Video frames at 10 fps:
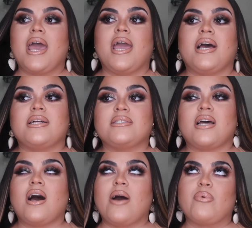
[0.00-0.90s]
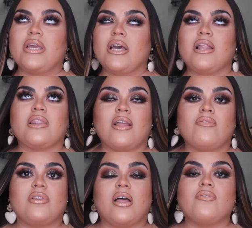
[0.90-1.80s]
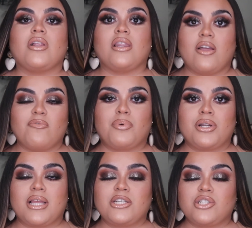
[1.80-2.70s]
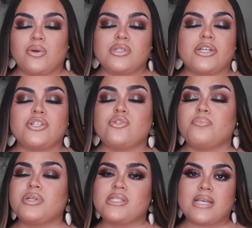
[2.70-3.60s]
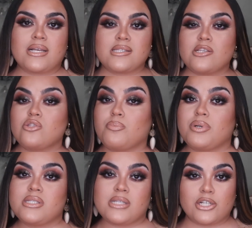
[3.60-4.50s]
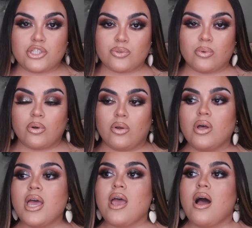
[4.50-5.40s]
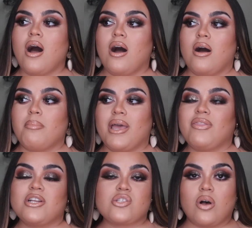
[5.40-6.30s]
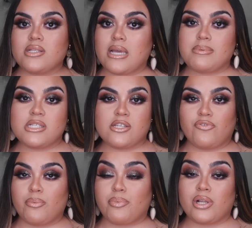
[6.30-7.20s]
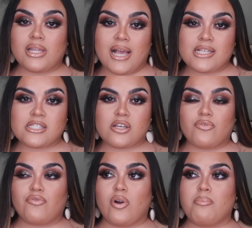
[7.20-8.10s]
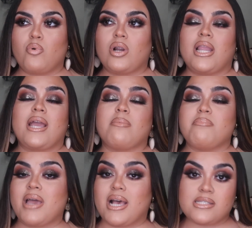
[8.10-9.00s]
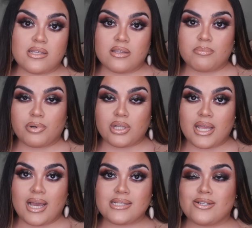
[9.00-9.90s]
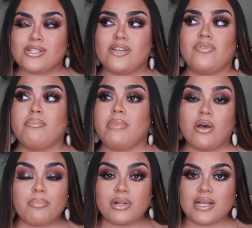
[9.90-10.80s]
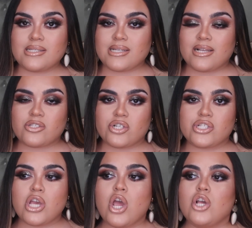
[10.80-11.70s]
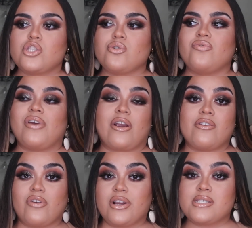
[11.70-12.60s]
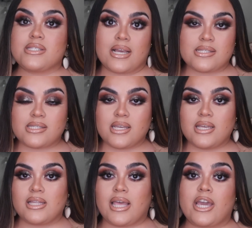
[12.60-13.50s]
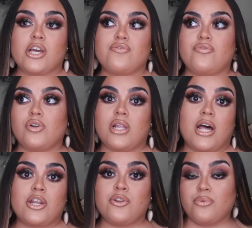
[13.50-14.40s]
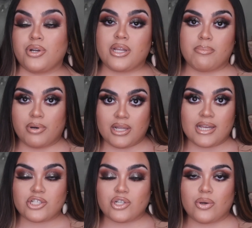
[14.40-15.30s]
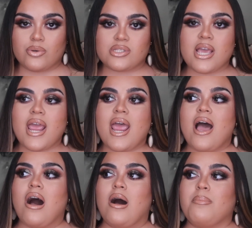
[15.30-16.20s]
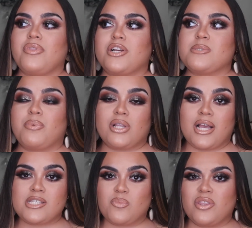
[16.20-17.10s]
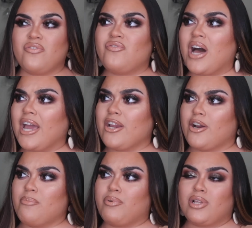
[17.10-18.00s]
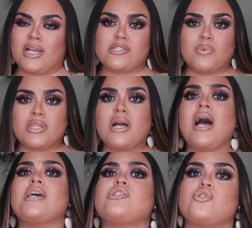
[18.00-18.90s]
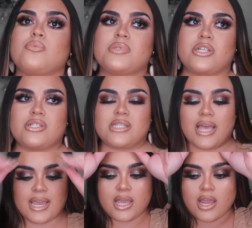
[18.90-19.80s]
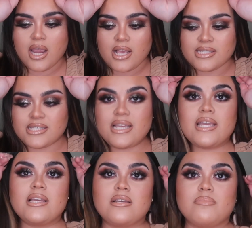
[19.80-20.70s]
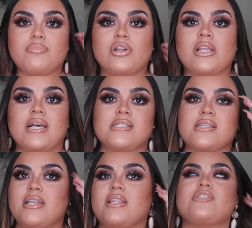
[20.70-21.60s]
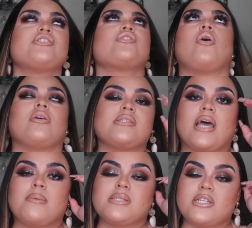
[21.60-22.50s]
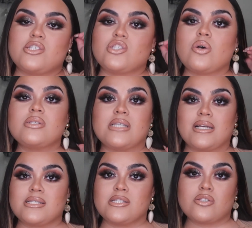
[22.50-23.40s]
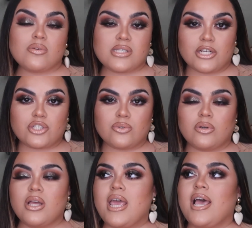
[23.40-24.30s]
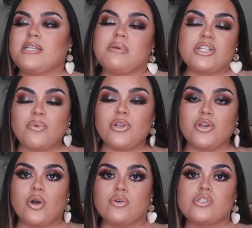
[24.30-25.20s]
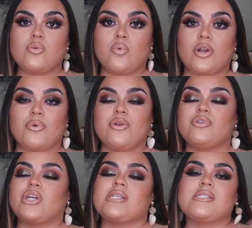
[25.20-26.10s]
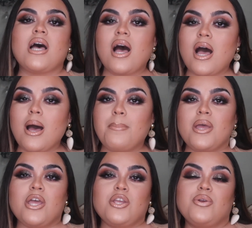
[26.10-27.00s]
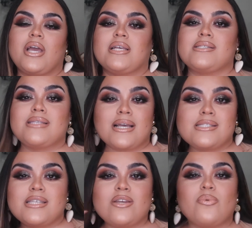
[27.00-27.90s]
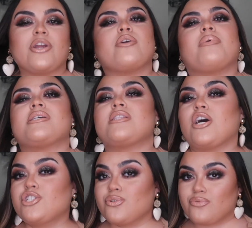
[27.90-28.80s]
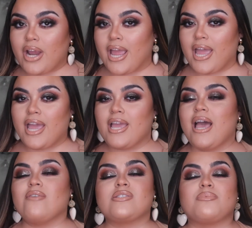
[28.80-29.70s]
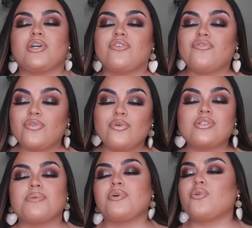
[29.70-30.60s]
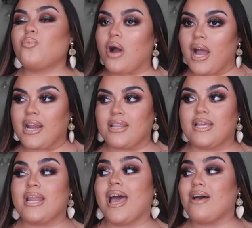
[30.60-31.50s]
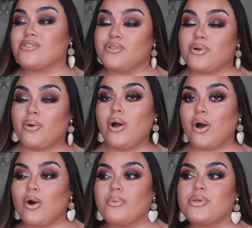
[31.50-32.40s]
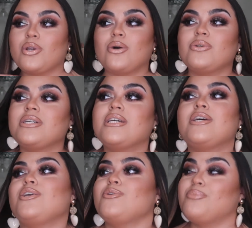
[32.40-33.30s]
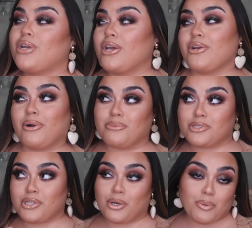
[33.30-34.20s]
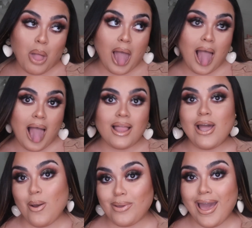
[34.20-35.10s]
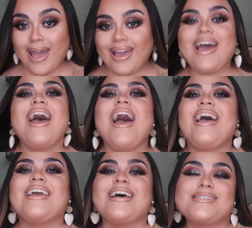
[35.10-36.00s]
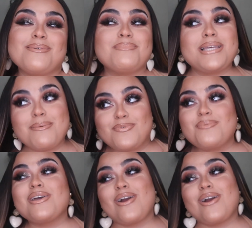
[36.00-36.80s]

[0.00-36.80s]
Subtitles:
And we love burlesque shows. They're super sexy, super sensual, and there's all types of different burlesque, from more like masculine burlesque, there's even male burlesque dancers, to very sexy, like full-on nudity burlesque shows. There's burlesque with fire, burlesque with costumes, there's like singing burlesque, and there's just all types, and it's so sexy, so sensual, especially when you go to one where you dress up, you get sexy, wear your best lingerie, have some good food, some good wine, and then after you go home, you know, you put on your own show. Okay, and get some tips from the